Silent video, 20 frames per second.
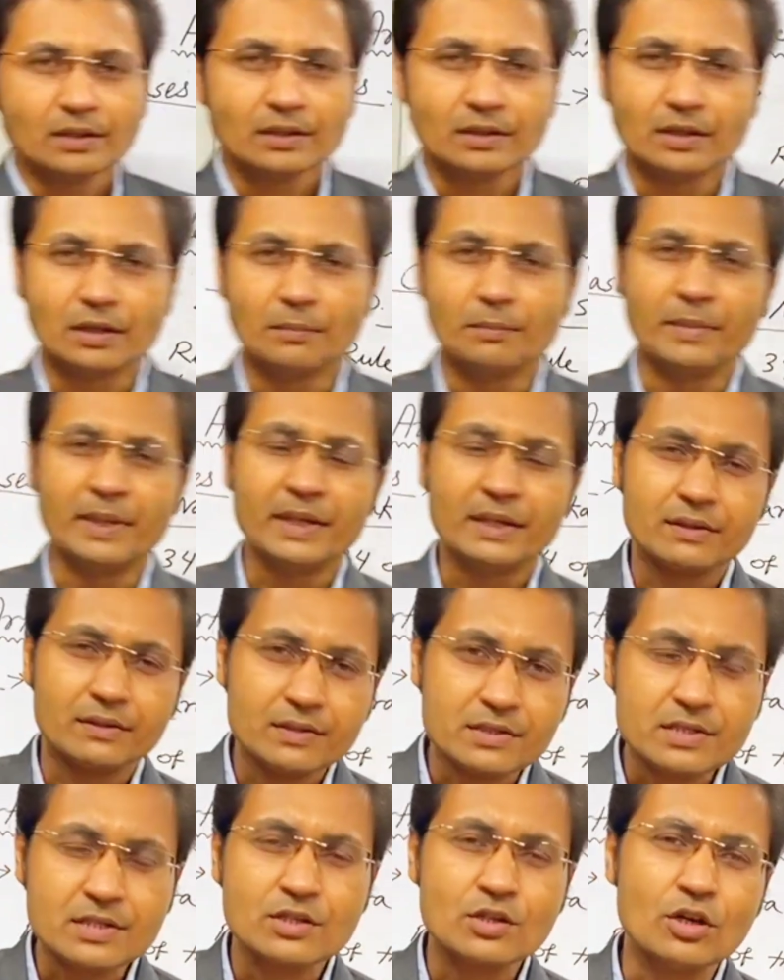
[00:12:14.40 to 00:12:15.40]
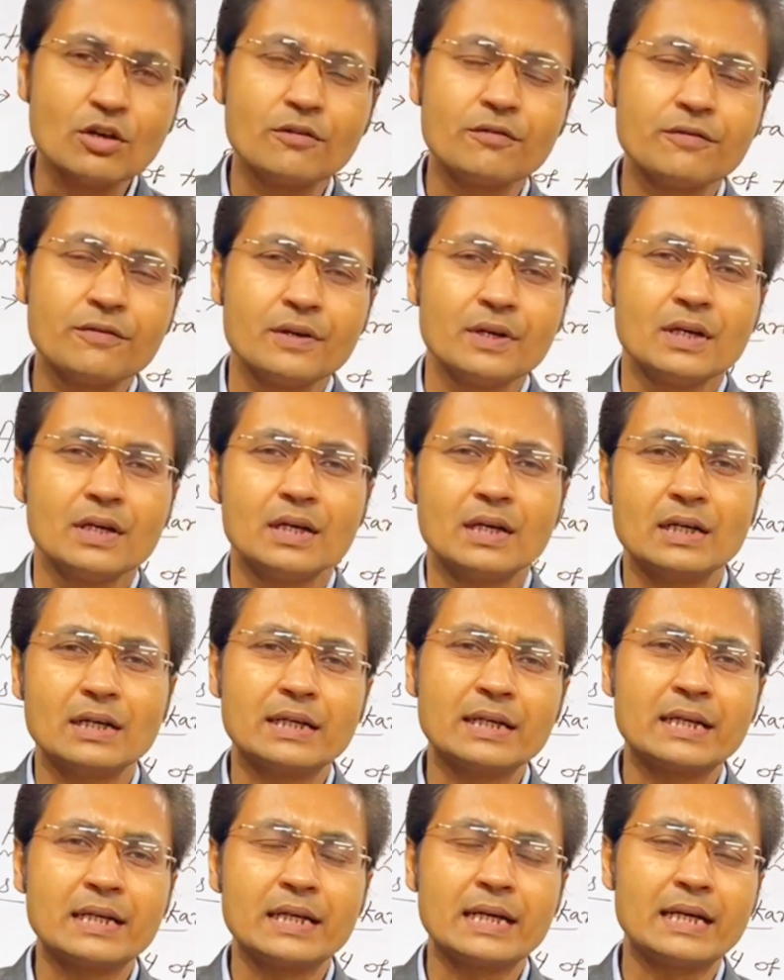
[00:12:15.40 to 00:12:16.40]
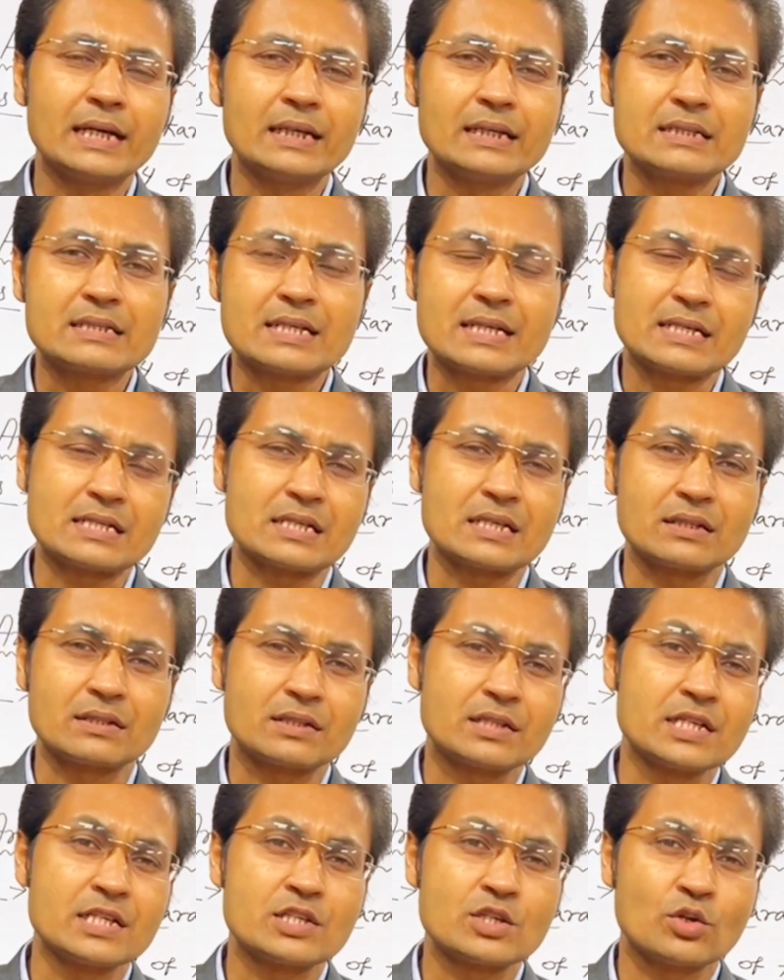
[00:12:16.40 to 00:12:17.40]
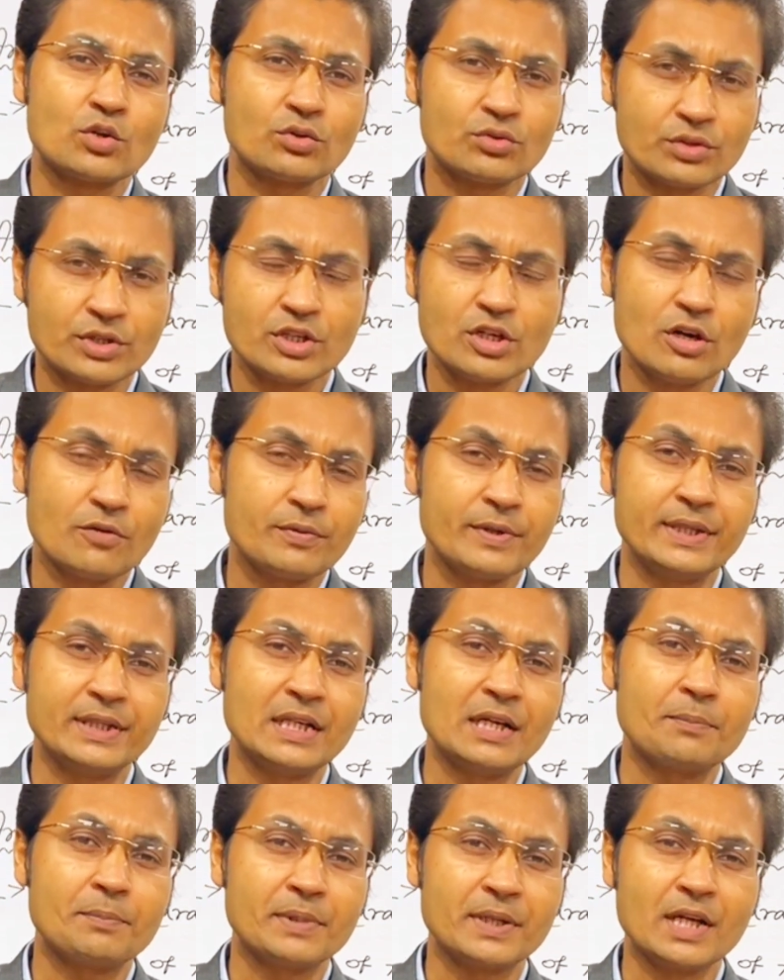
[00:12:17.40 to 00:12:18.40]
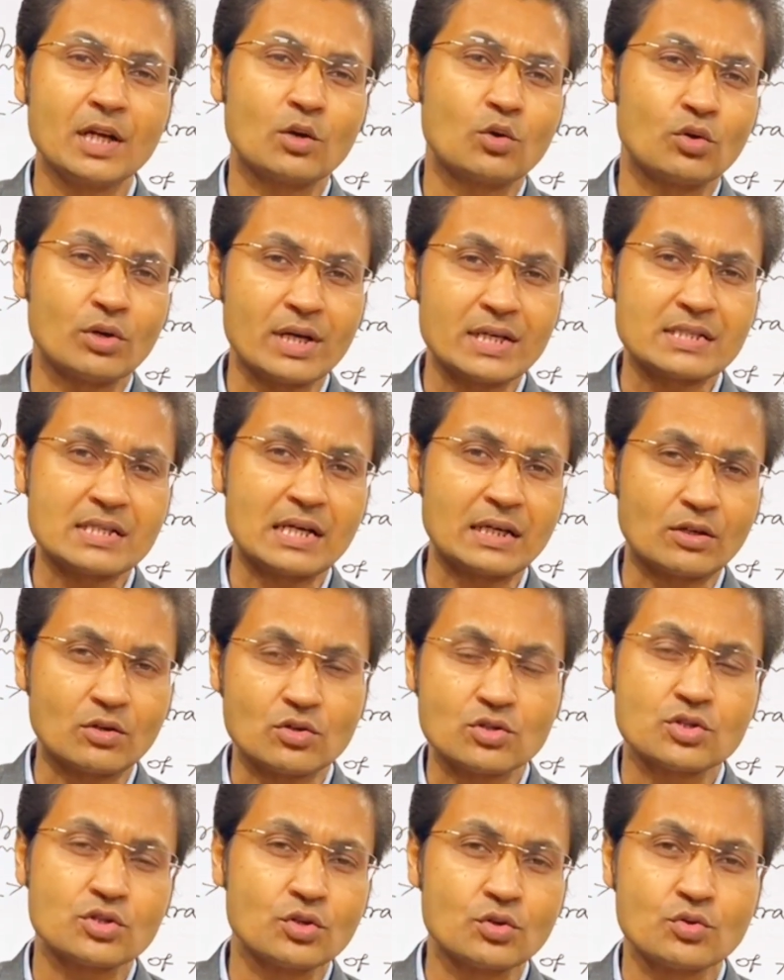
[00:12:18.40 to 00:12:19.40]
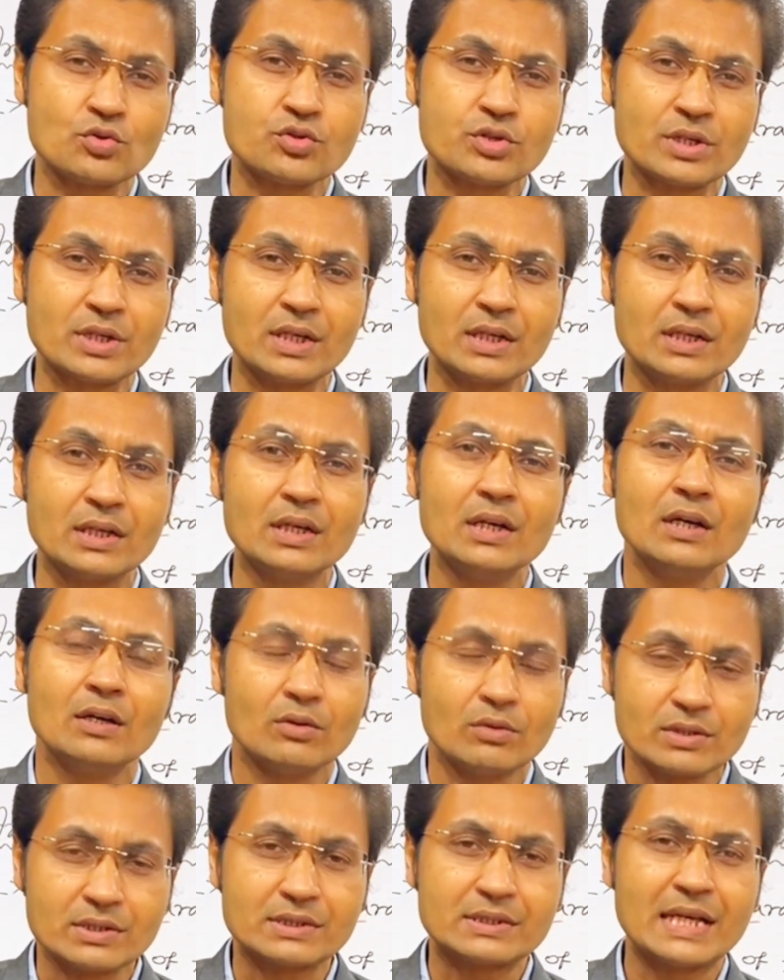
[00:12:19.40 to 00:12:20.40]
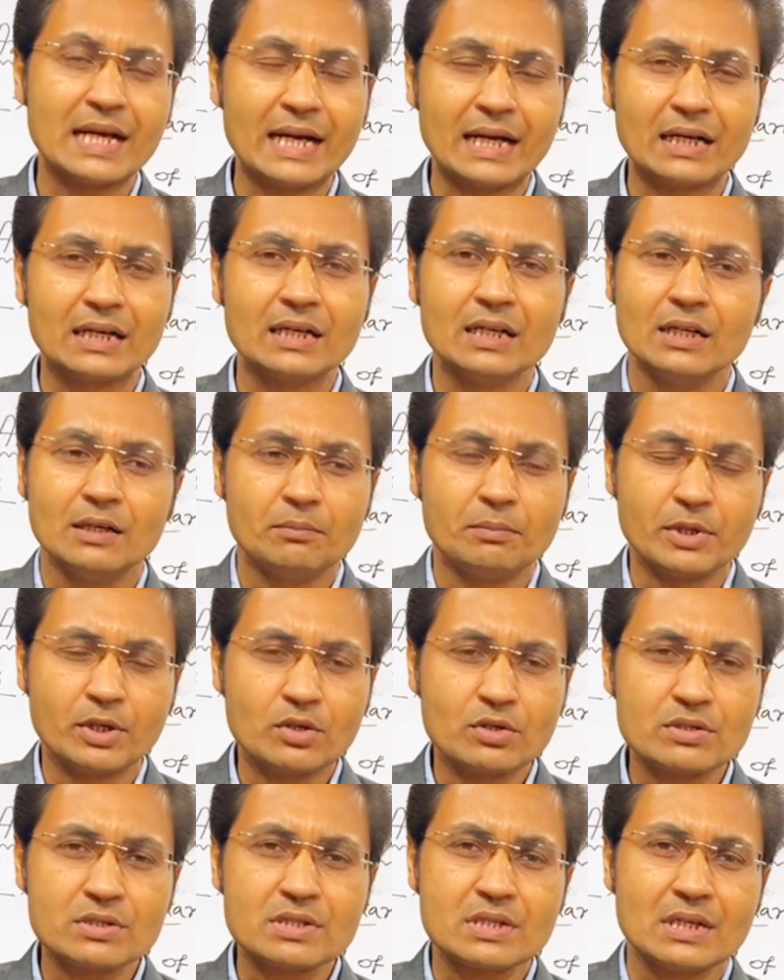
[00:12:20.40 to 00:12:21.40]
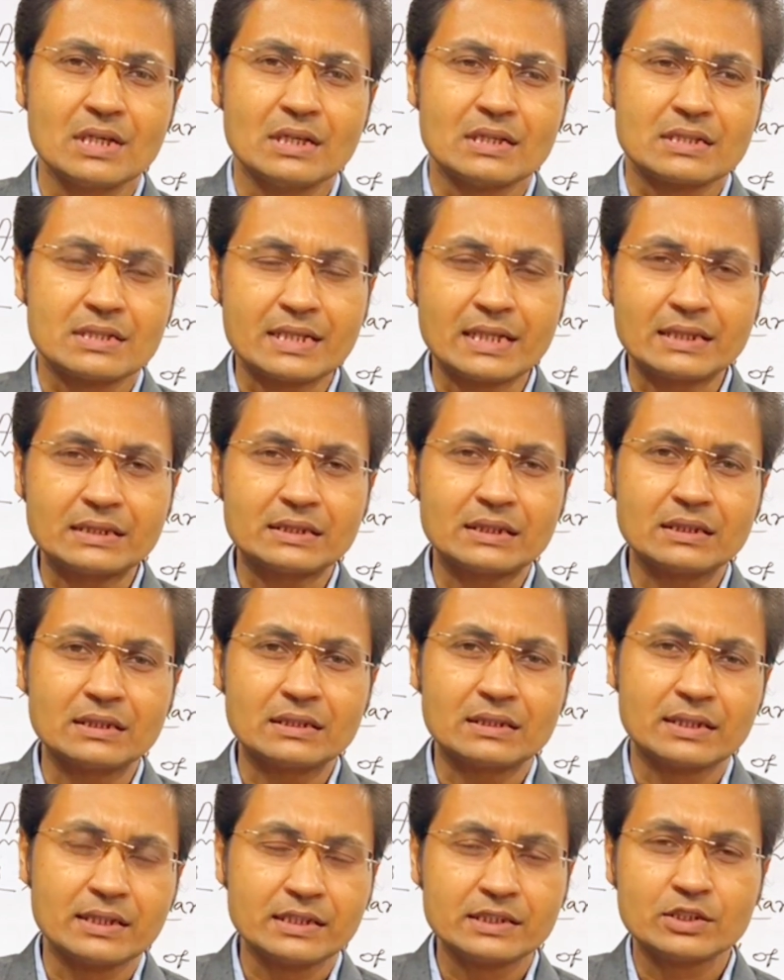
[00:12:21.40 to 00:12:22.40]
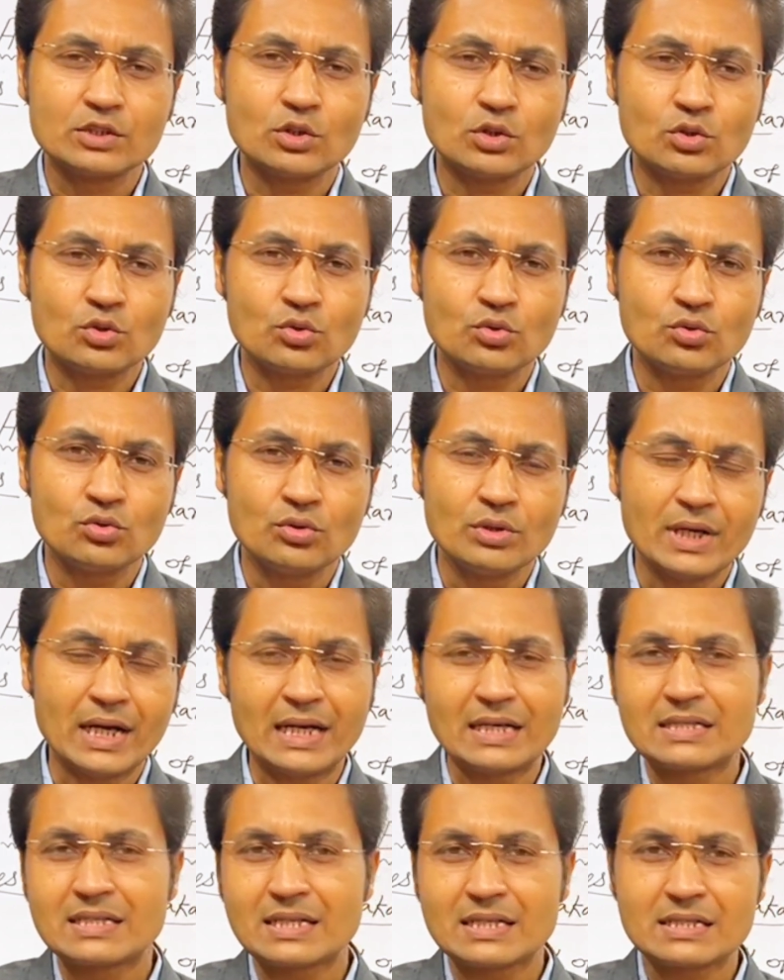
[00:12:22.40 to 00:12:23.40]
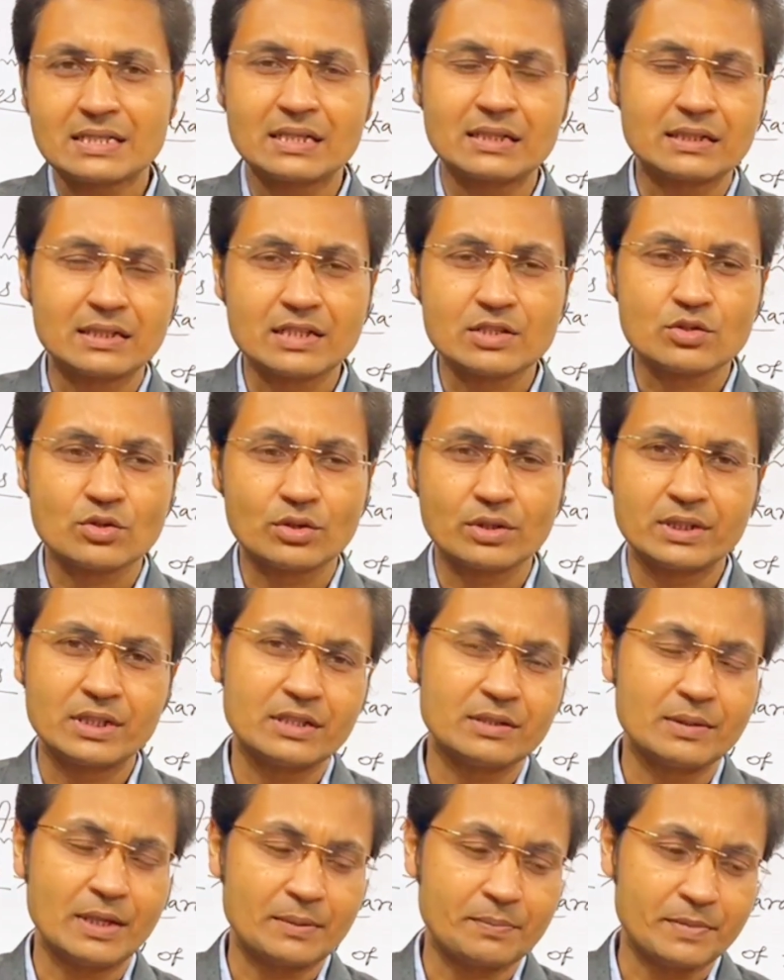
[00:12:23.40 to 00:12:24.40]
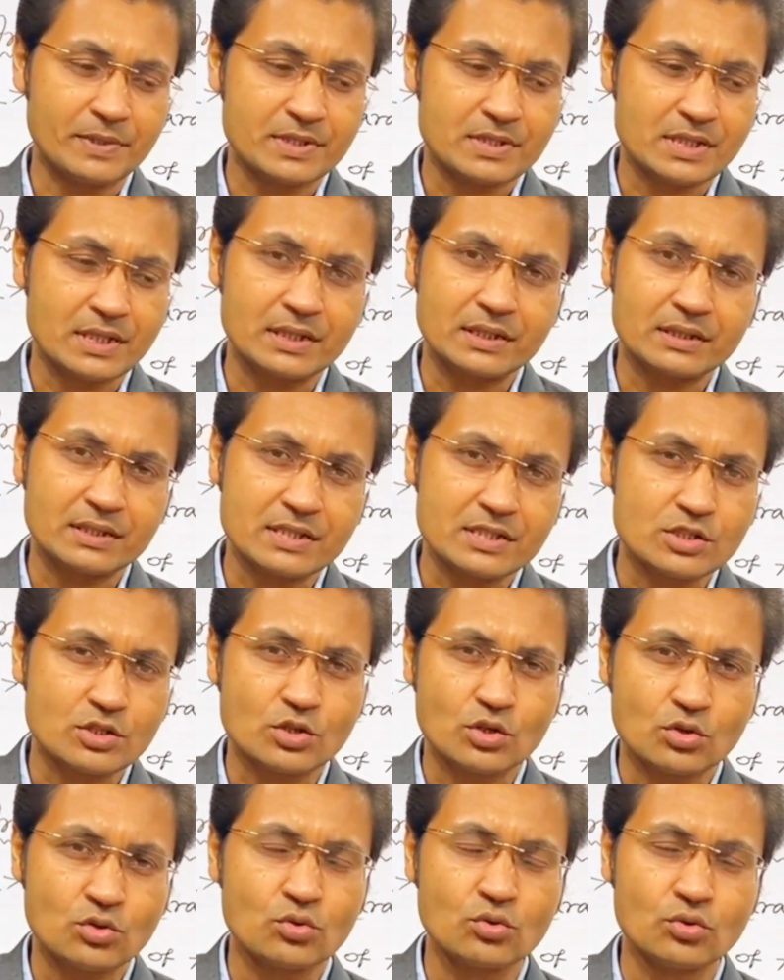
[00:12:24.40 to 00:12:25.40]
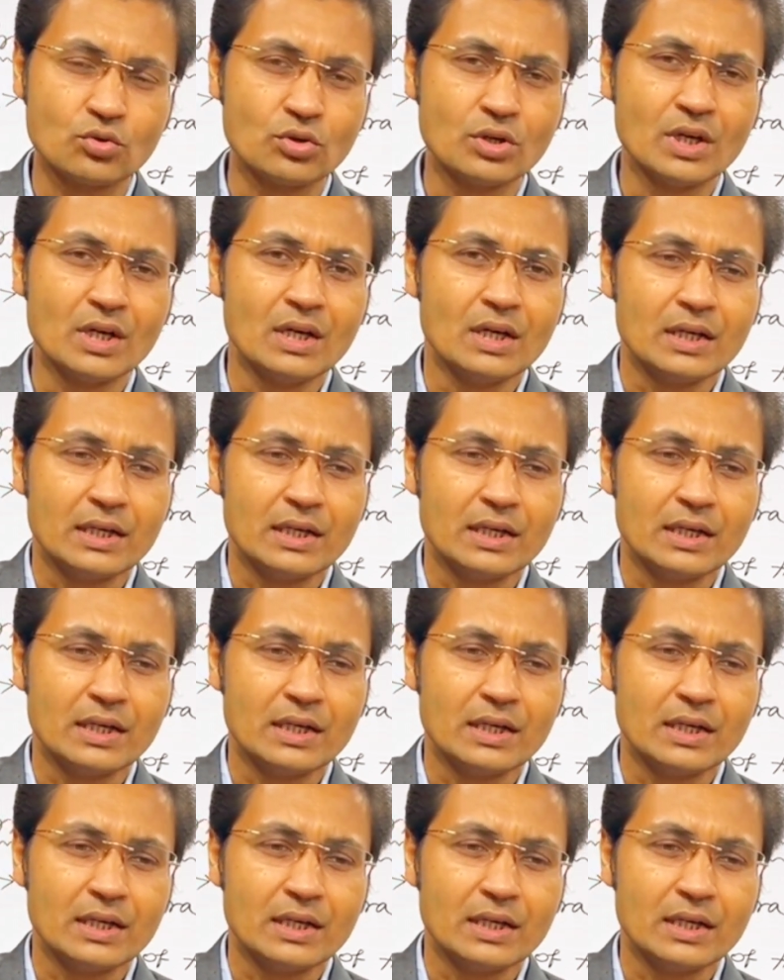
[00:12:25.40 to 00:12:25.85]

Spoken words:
The main reason of declaring Section 303 of Indian Penal Code as unconstitutional was that because Section 302 and Section 303, that means in 302,